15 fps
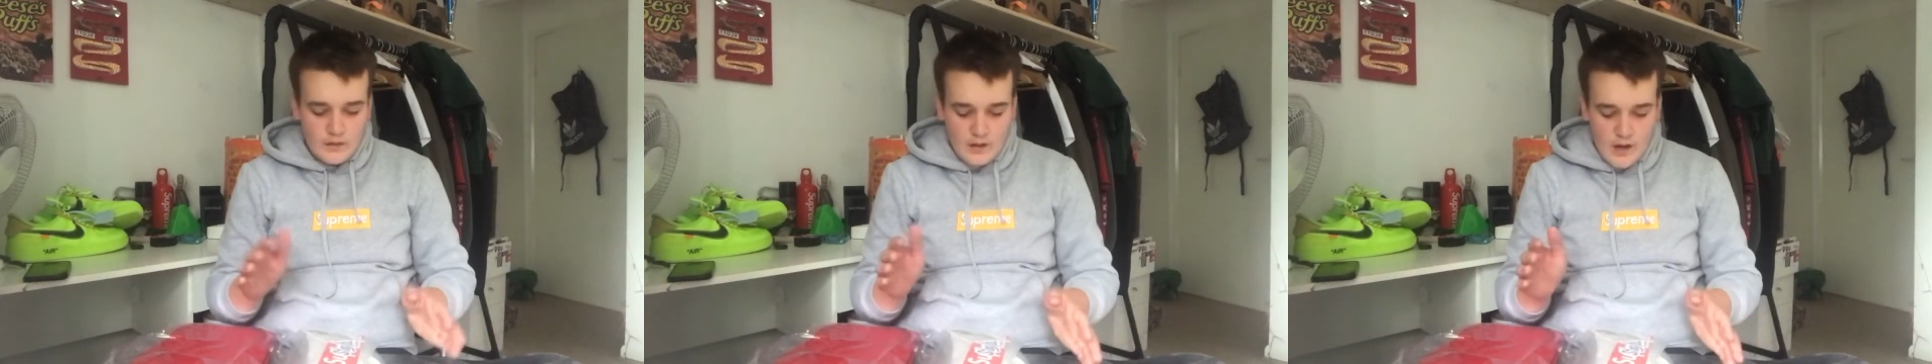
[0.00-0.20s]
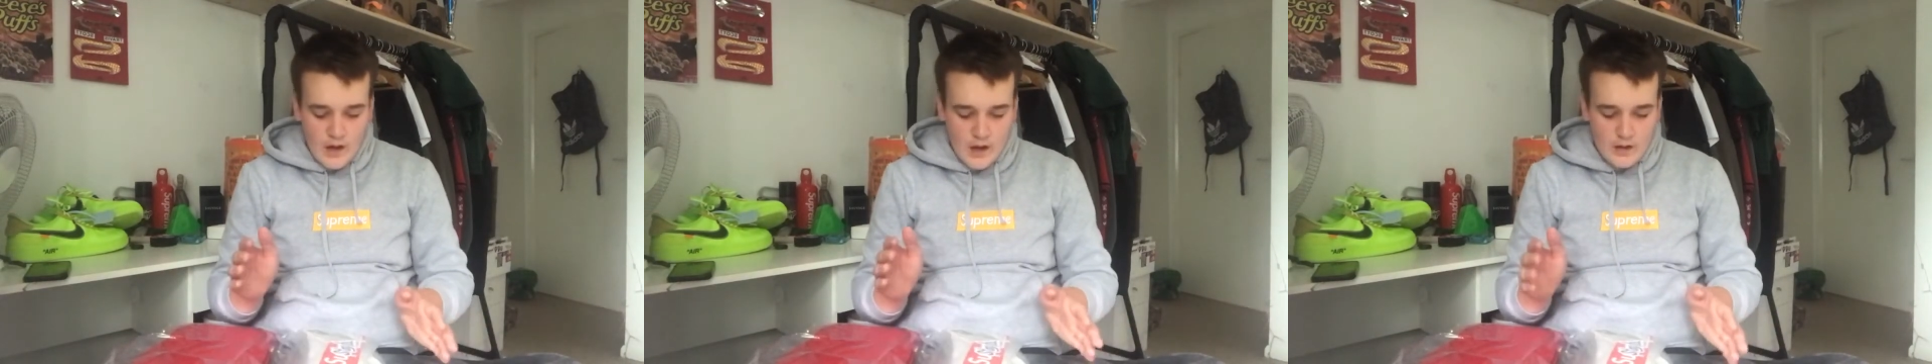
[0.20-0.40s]

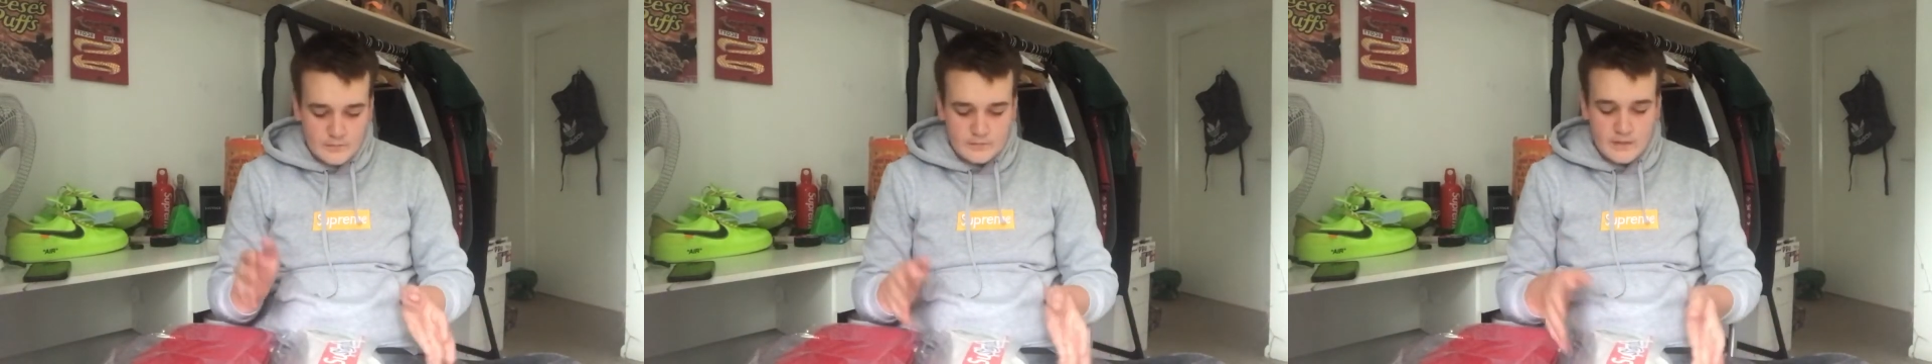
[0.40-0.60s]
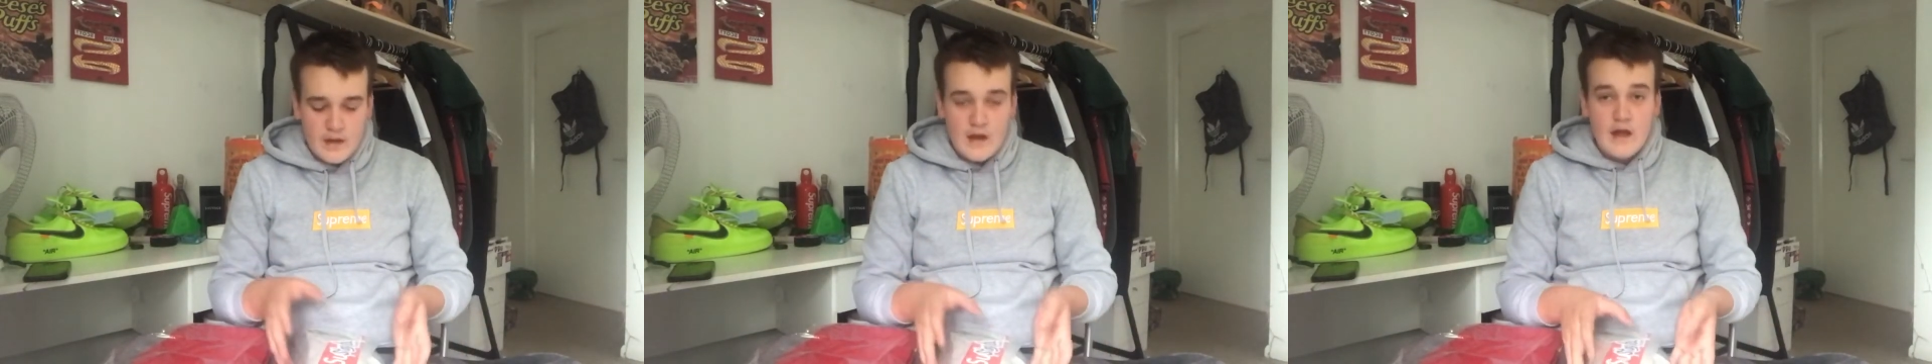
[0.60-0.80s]

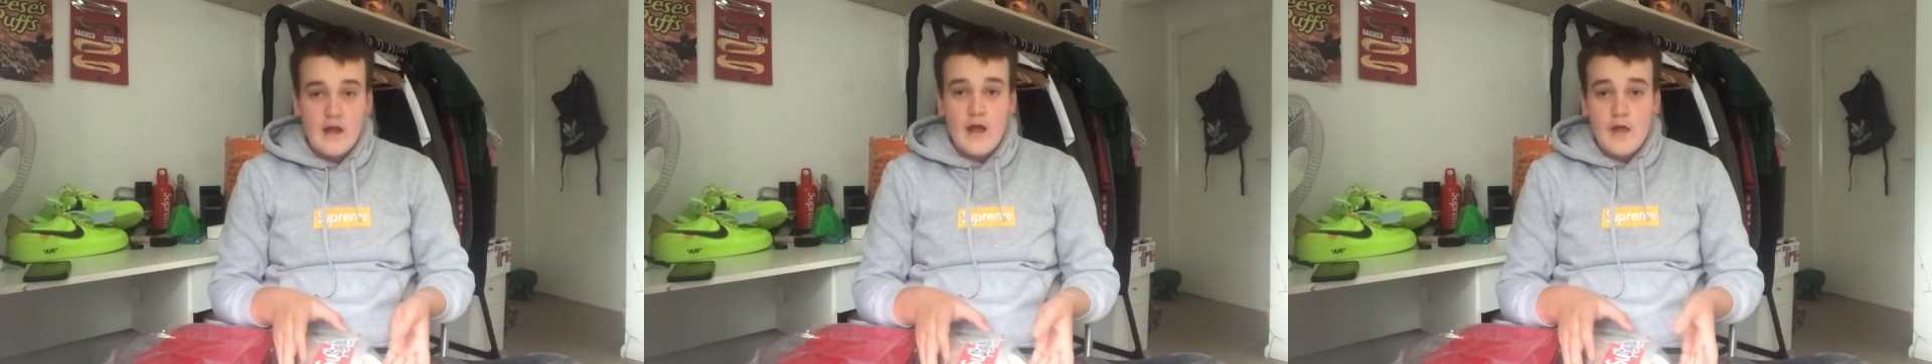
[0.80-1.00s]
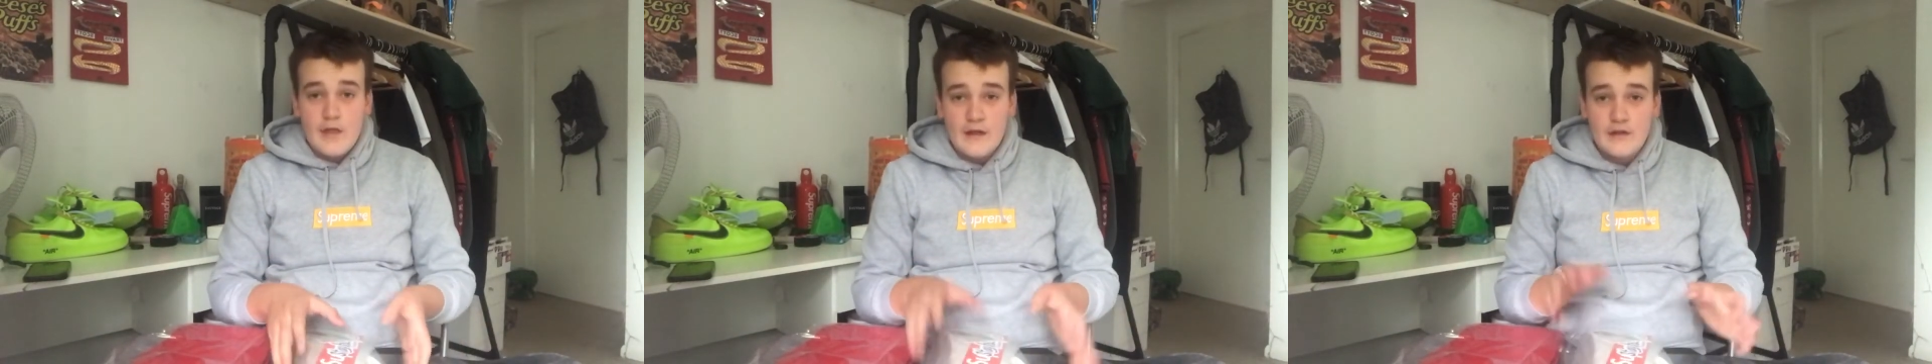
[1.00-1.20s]

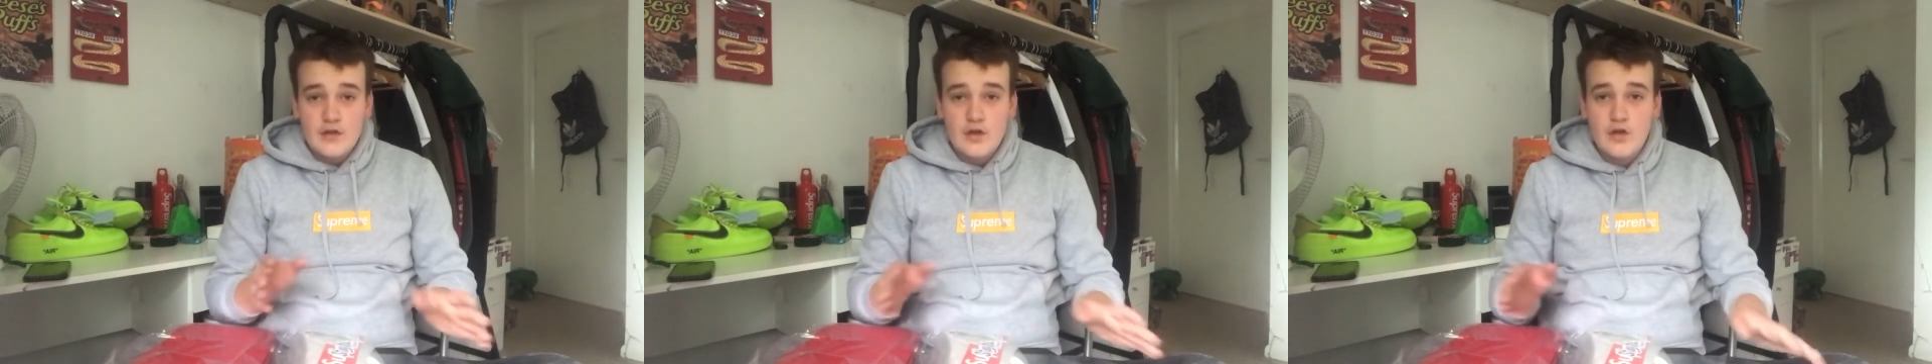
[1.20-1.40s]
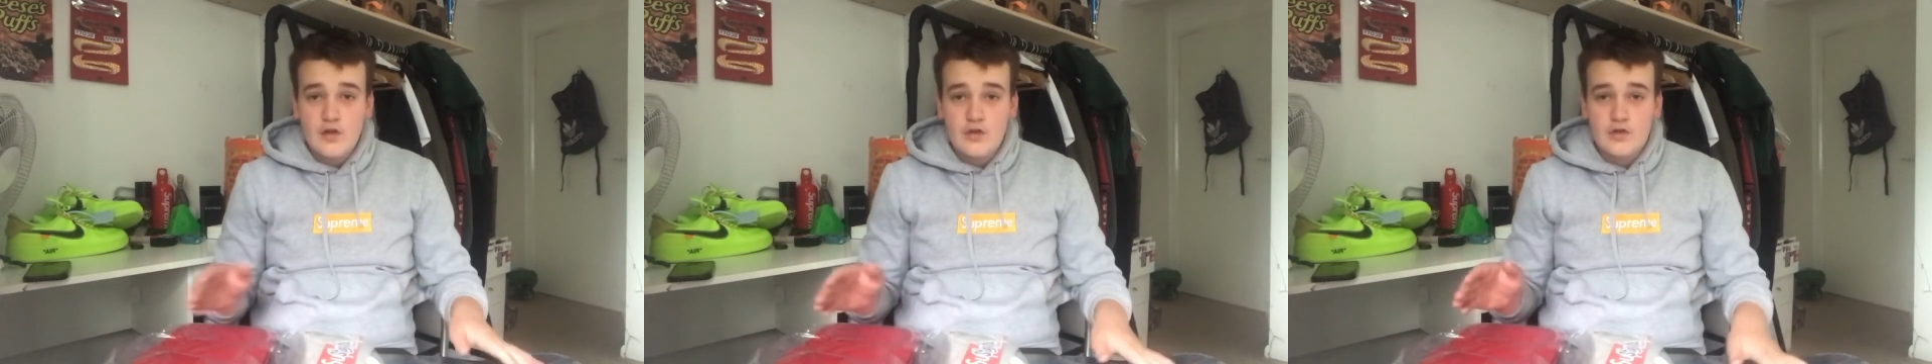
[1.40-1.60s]
Thank
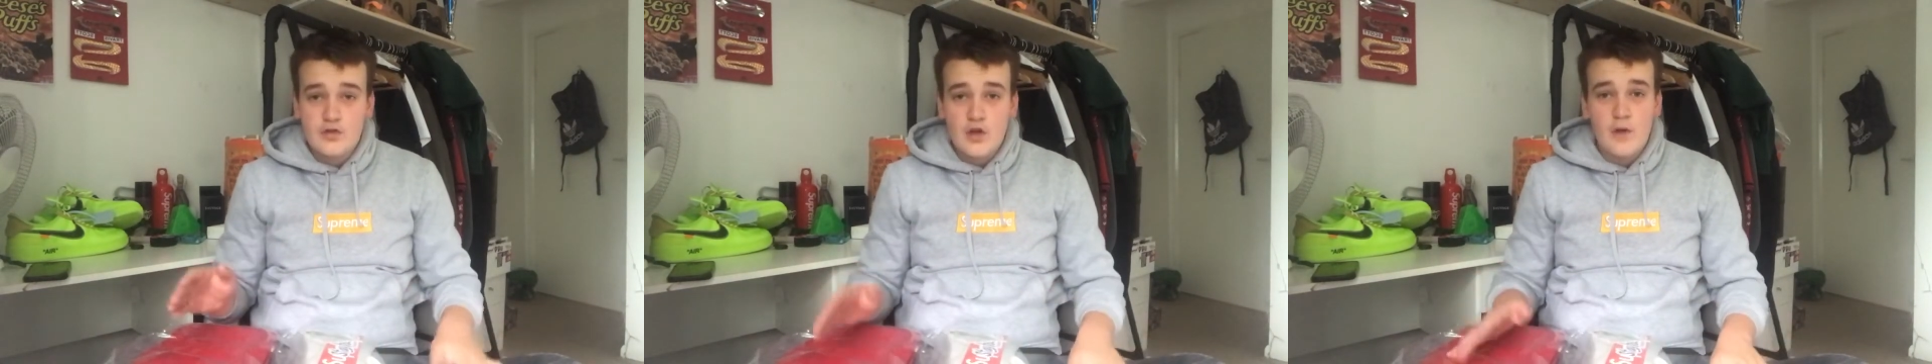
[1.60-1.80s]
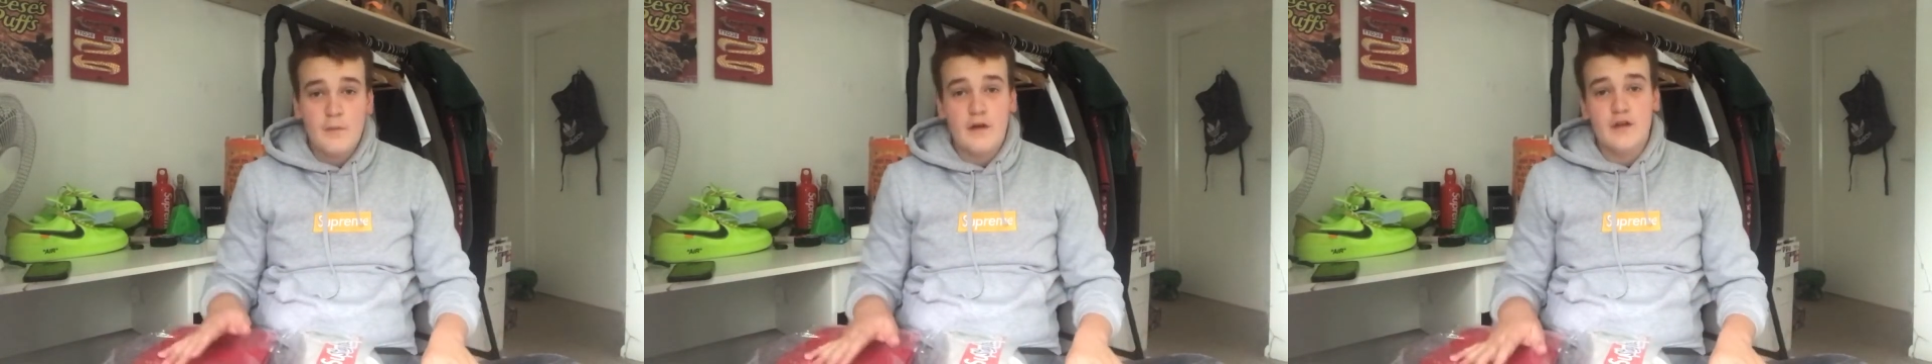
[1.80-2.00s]
you
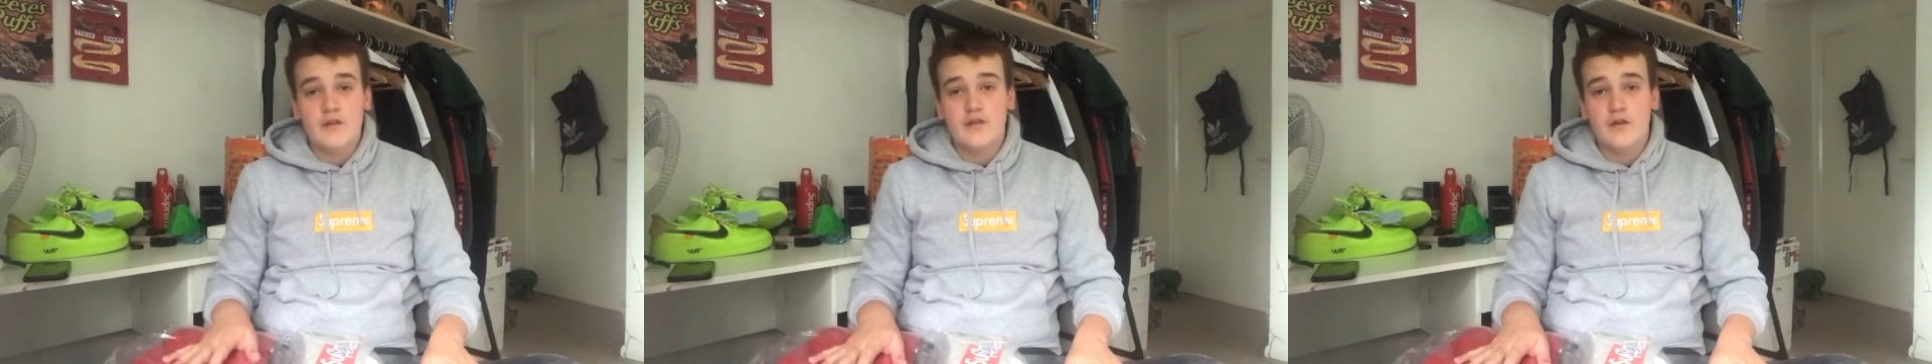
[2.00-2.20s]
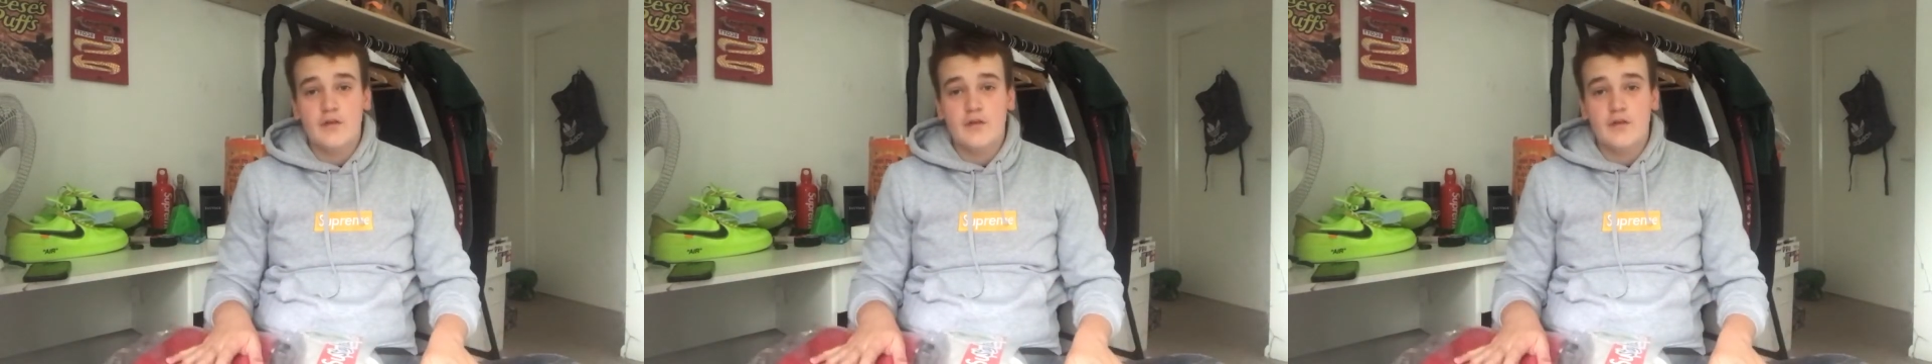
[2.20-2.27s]
so much